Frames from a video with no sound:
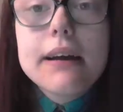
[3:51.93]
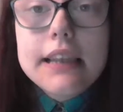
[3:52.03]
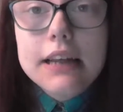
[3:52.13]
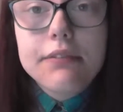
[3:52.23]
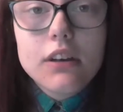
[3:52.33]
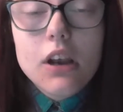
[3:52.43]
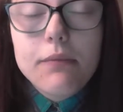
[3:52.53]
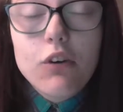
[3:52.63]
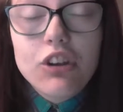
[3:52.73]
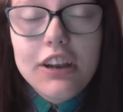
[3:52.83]
Number 11, and
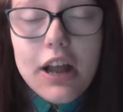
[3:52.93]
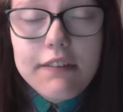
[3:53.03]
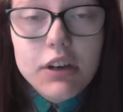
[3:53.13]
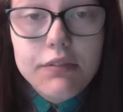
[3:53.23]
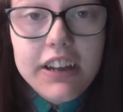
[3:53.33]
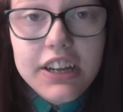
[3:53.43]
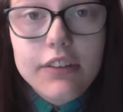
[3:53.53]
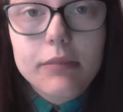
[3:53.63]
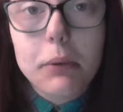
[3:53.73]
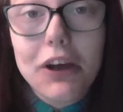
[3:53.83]
unfortunately I don't have enough
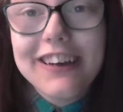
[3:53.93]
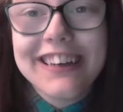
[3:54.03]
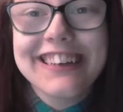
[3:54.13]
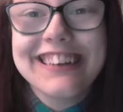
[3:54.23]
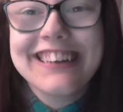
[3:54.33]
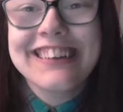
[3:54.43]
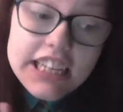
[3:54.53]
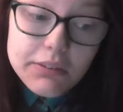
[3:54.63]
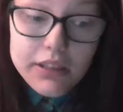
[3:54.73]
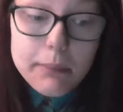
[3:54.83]
fingers, but
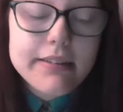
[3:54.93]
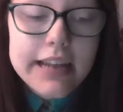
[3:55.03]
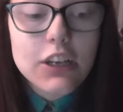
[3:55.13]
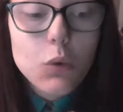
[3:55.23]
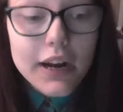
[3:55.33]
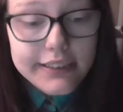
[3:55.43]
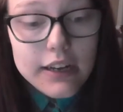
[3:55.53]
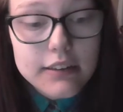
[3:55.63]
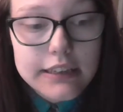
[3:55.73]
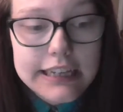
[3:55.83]
links with number 10 quite
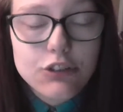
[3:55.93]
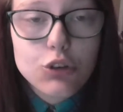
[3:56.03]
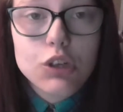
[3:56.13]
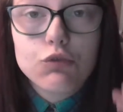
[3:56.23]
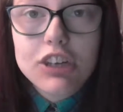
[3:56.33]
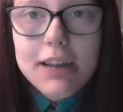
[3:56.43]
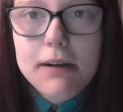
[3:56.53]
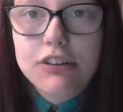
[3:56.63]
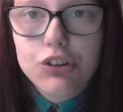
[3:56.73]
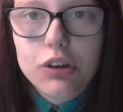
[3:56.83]
nicely, is you can
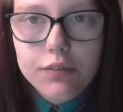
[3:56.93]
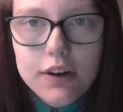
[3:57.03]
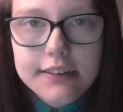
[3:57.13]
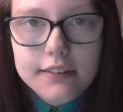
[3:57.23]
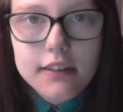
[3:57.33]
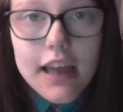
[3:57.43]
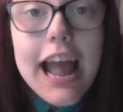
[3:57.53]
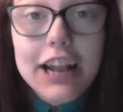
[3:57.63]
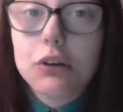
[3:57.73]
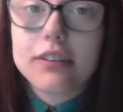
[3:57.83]
reimagine your friends
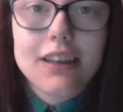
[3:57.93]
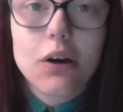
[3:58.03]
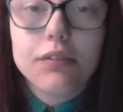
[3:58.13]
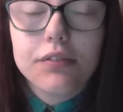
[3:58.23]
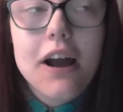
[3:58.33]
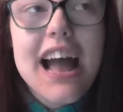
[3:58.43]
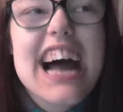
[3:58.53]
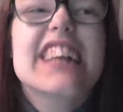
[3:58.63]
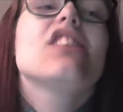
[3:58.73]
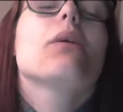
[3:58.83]
and yourself
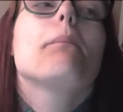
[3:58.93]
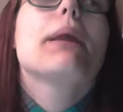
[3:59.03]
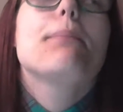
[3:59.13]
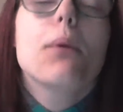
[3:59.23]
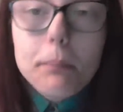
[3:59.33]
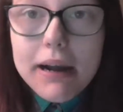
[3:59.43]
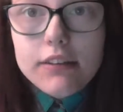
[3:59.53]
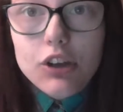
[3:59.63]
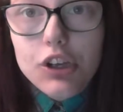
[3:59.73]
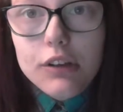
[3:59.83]
as some people better.